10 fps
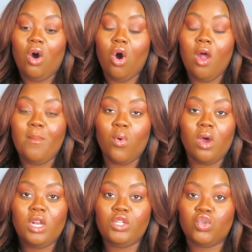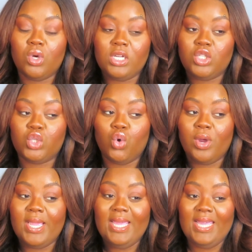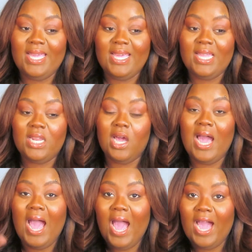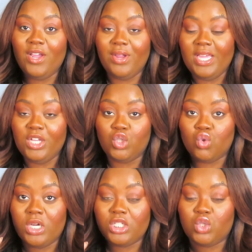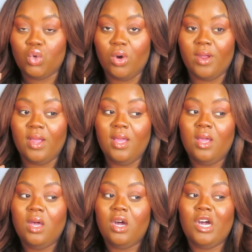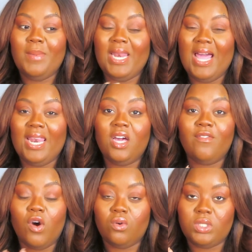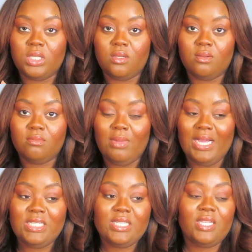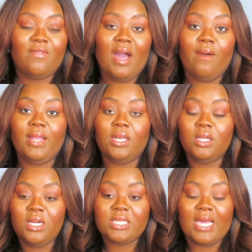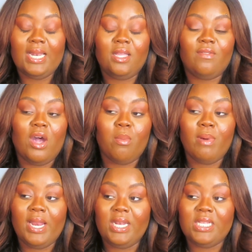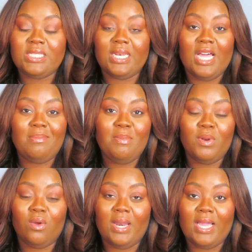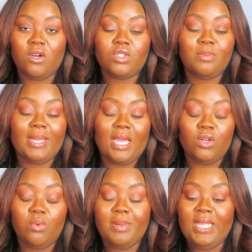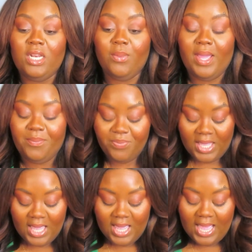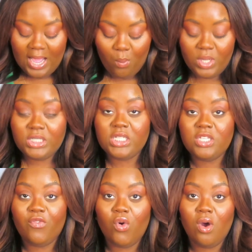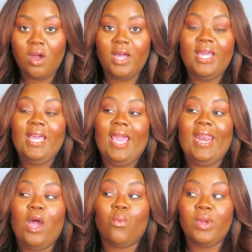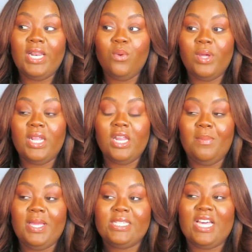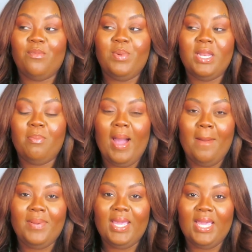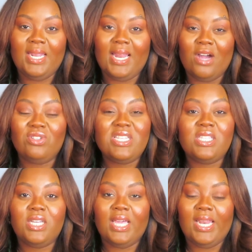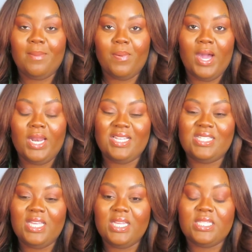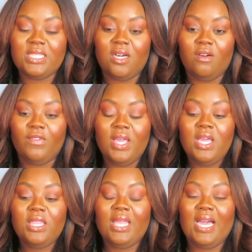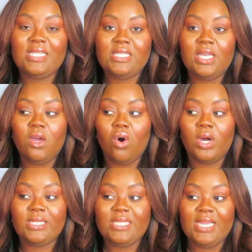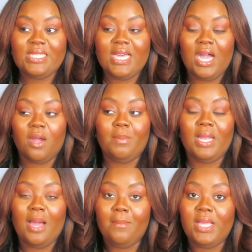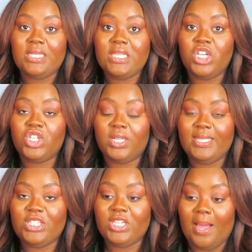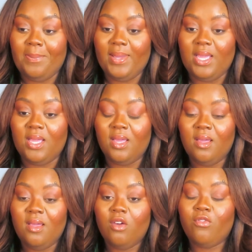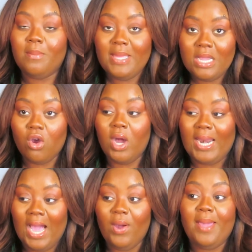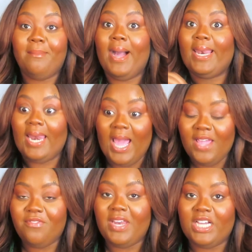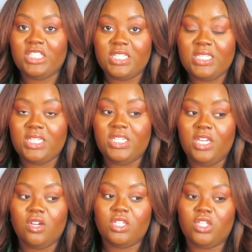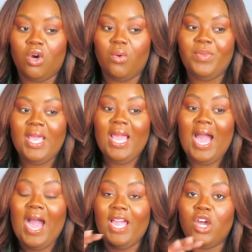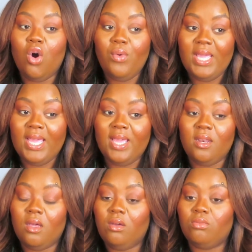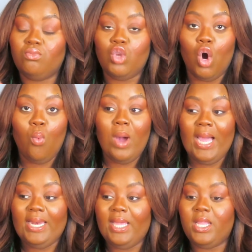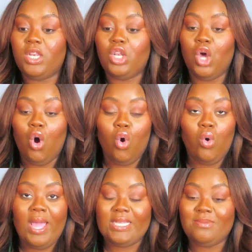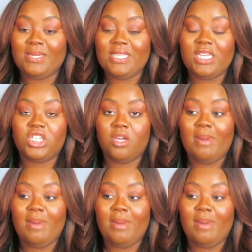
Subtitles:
are more on a drugstore end, higher end drugstore. And I love Ulta. I just love how it looks. I love how bright it is. A lot of people don't like Ulta, but I do. But anyway, I went to Sephora, and I really went in there because I've been popping in and out, just looking at products, seeing stuff that I see on TikTok. But I'm intentionally shopping from here on out in my life, not just this year. So I go in, no wallet, no expectation to